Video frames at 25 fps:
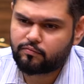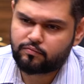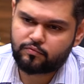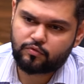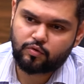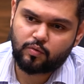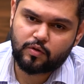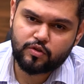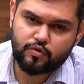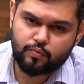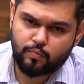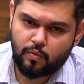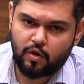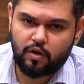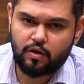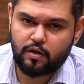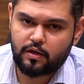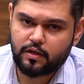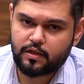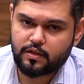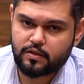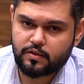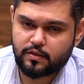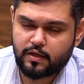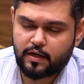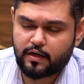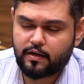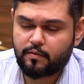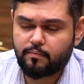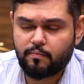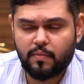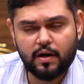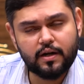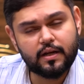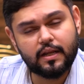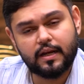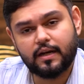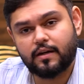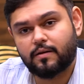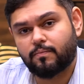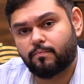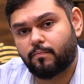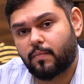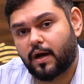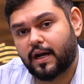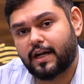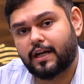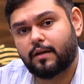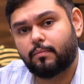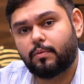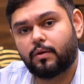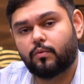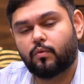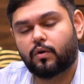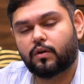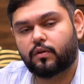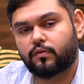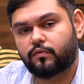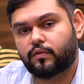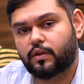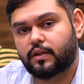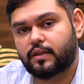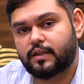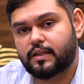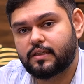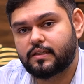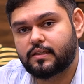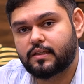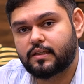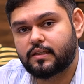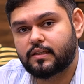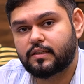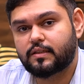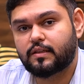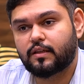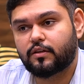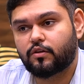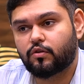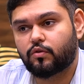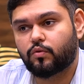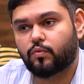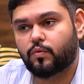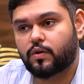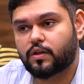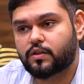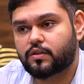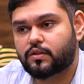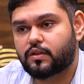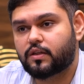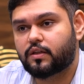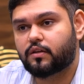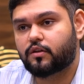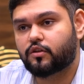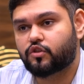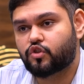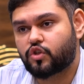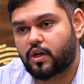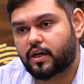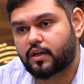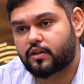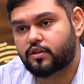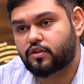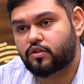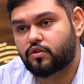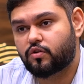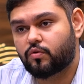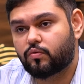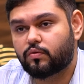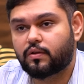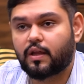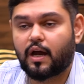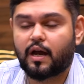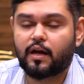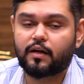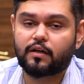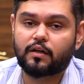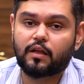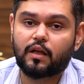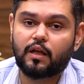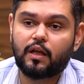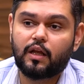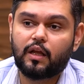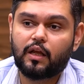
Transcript: to a smaller extent, but it might be one of the reasons the university rejects you, that